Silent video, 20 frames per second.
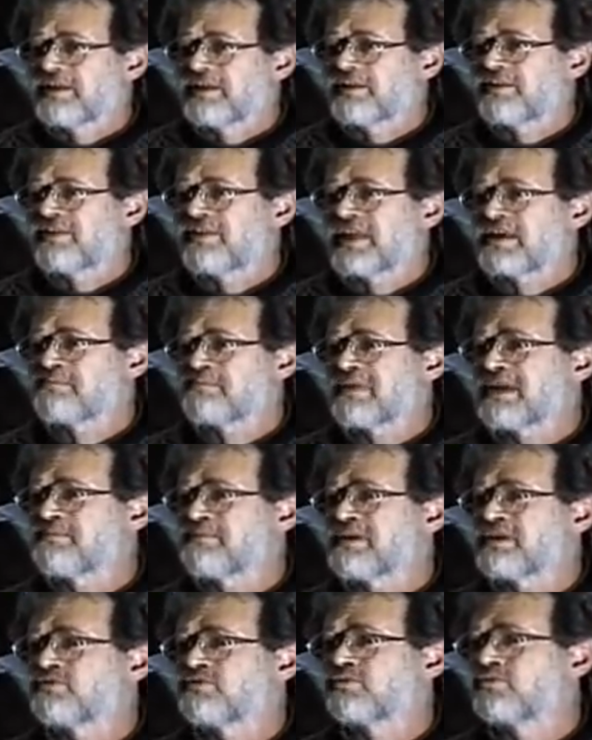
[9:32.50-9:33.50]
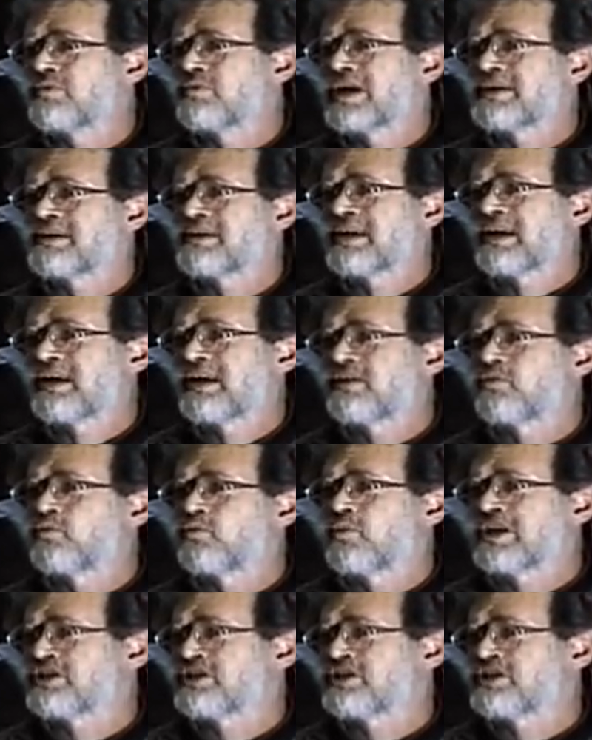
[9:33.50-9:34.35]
they may be running